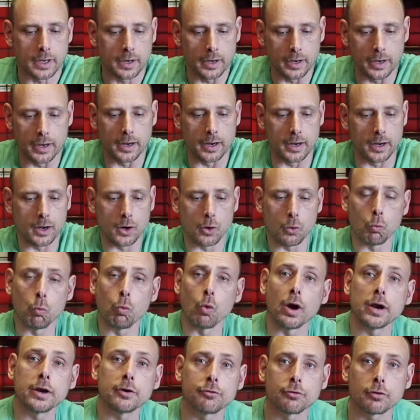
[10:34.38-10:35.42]

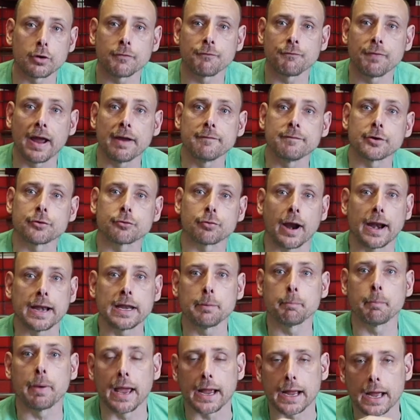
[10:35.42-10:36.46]
What is your favorite
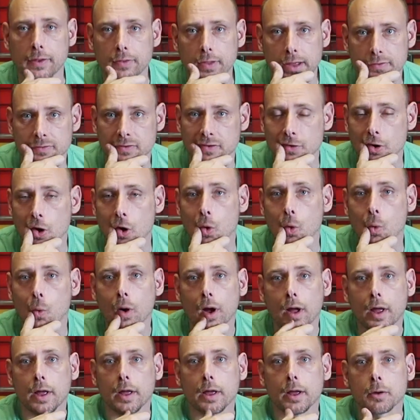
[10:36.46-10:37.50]
training bag? I'd like to know.